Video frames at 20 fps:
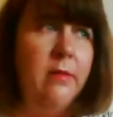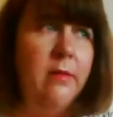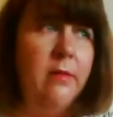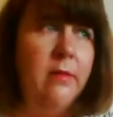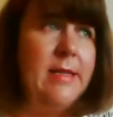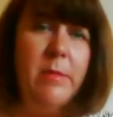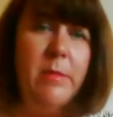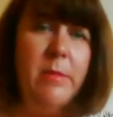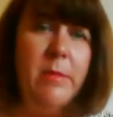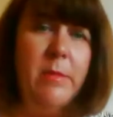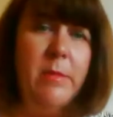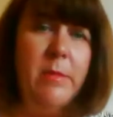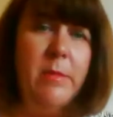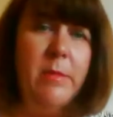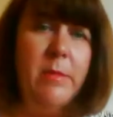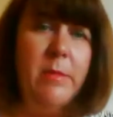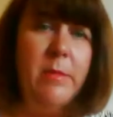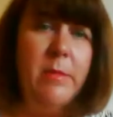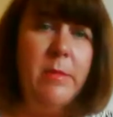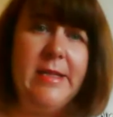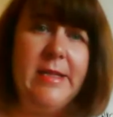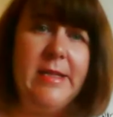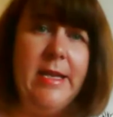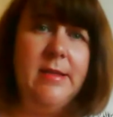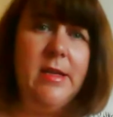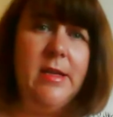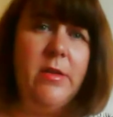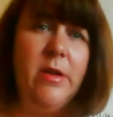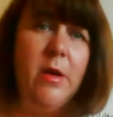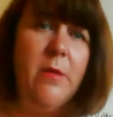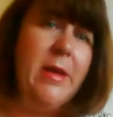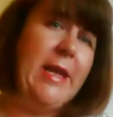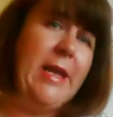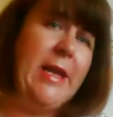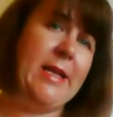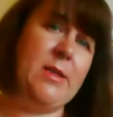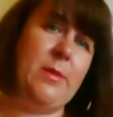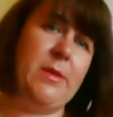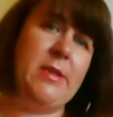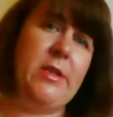element of vulnerability, so
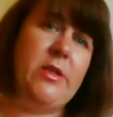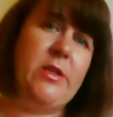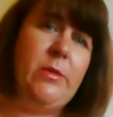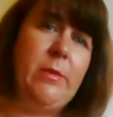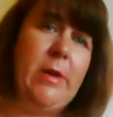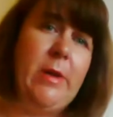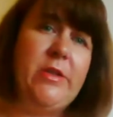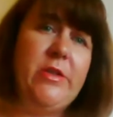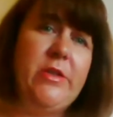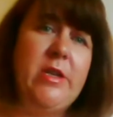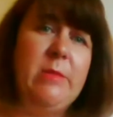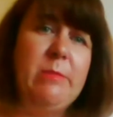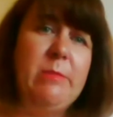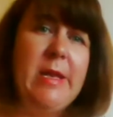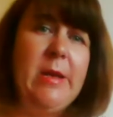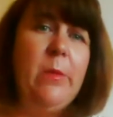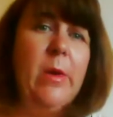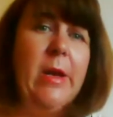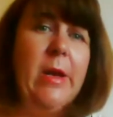going into a situation and being